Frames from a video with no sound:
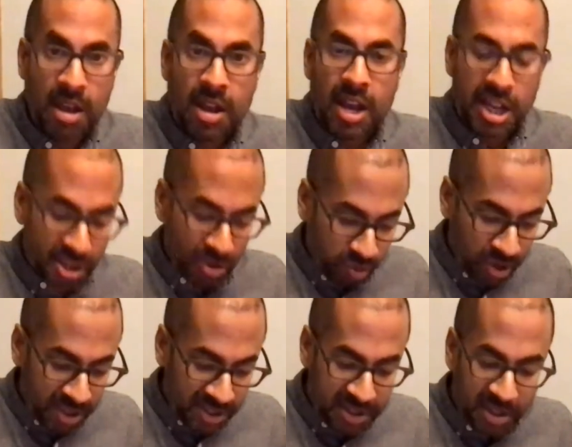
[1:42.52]
In the
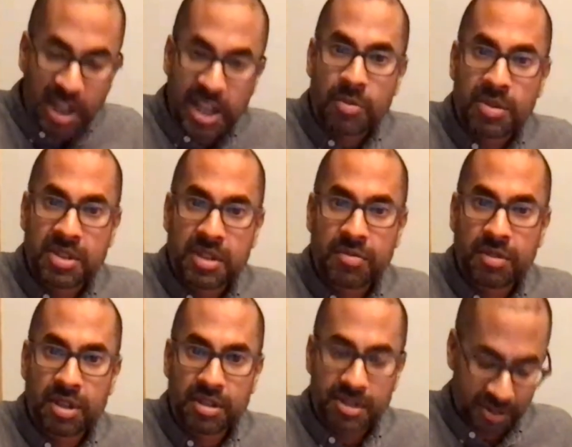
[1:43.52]
woods, the light was
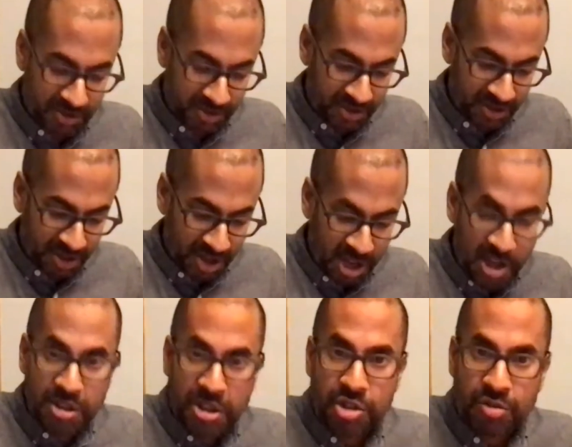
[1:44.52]
different.
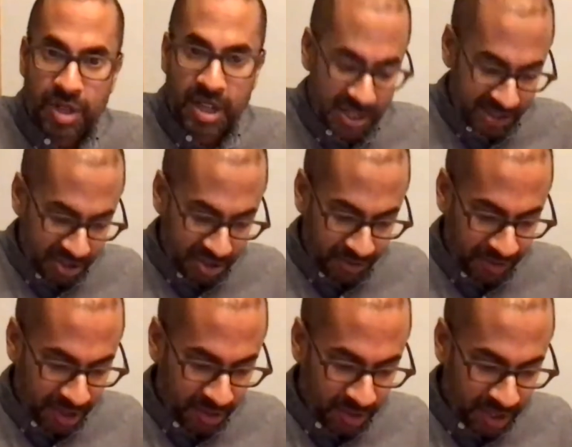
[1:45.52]
The trees
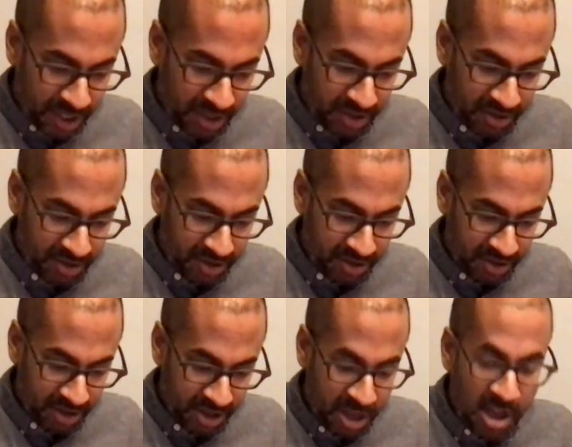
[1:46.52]
interfered with it.
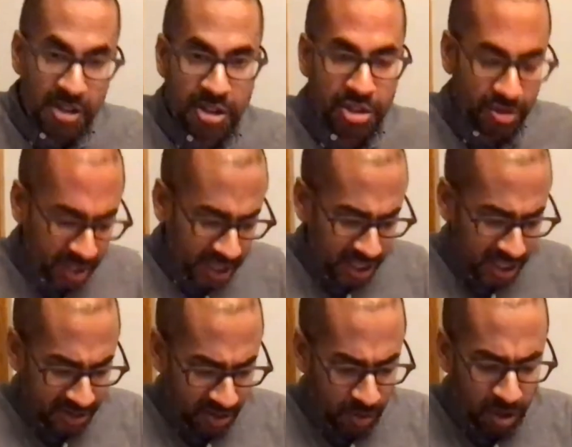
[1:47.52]
The
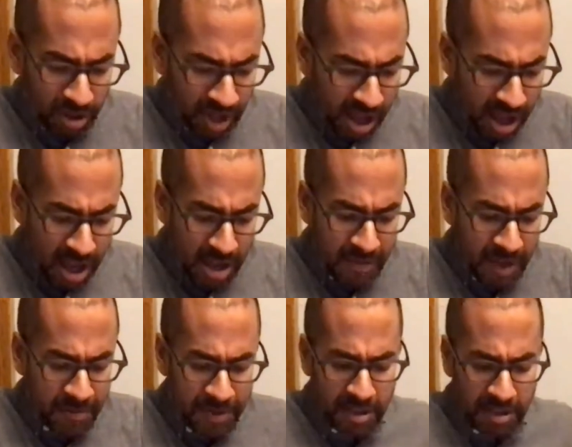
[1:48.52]
trees were alive and
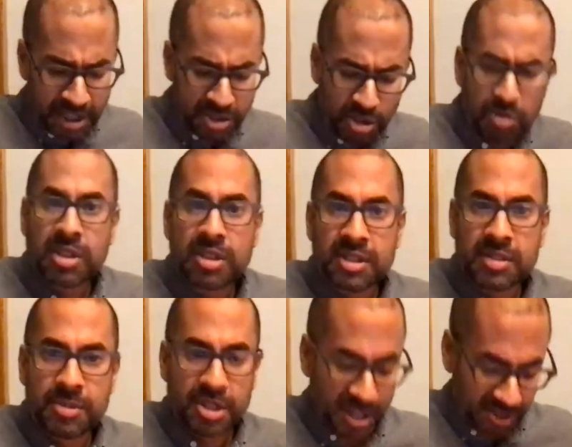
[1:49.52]
felt like Tolkien's
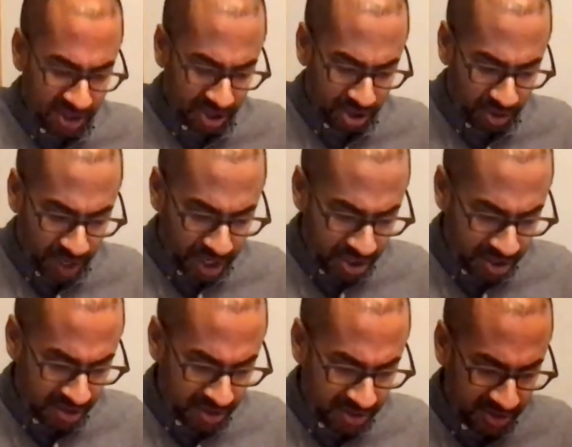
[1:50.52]
majestic
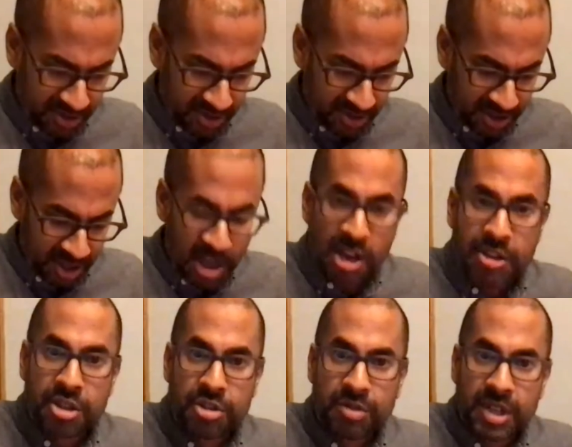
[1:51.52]
creatures. The
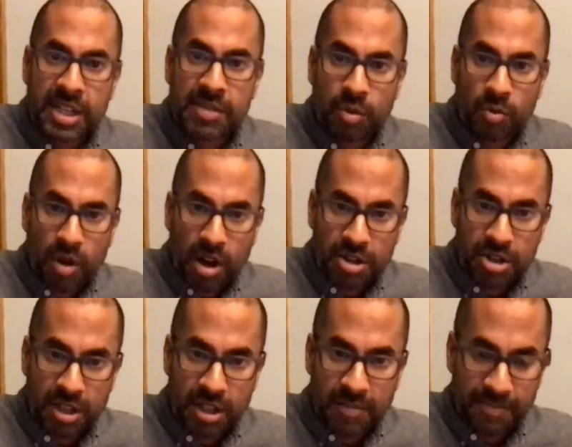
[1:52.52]
trees were
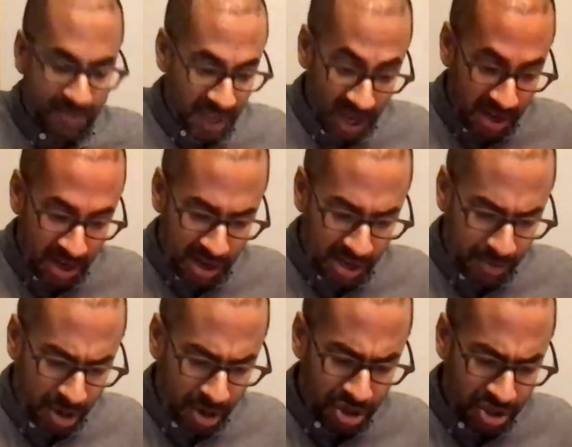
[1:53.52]
watching, and not
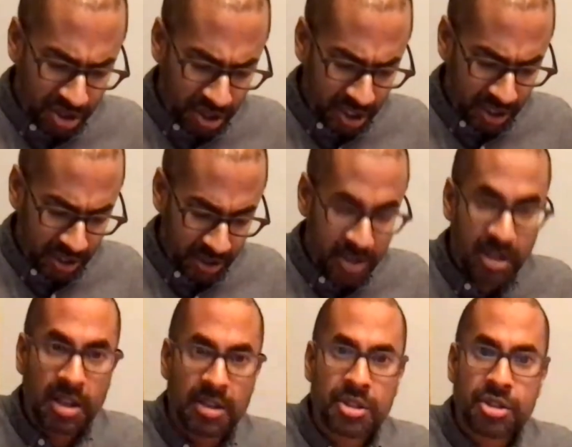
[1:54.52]
impartially.
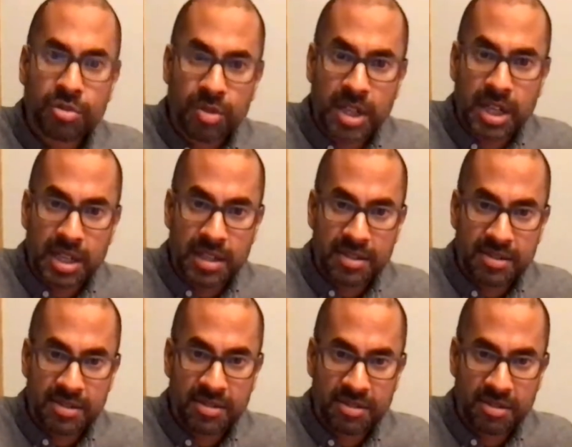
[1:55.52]
The
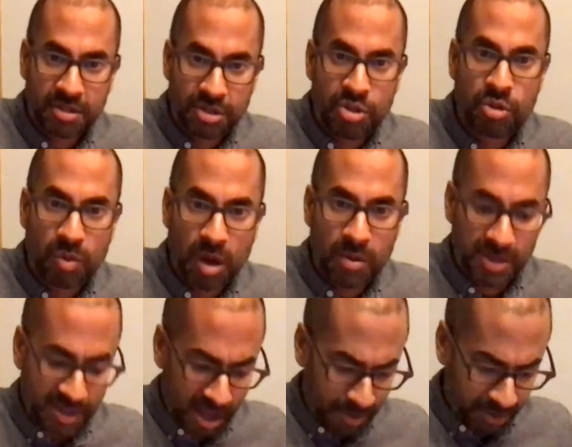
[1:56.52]
trees knew what
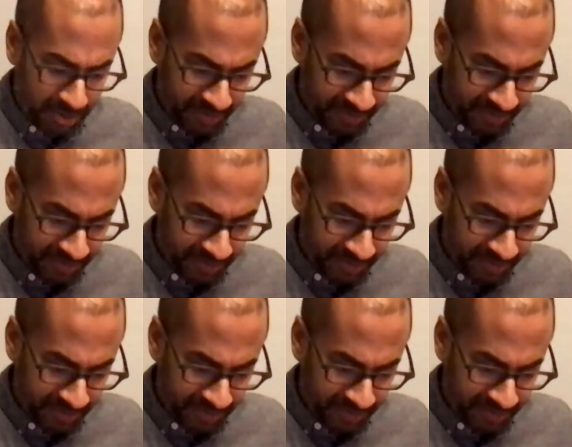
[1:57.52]
was up.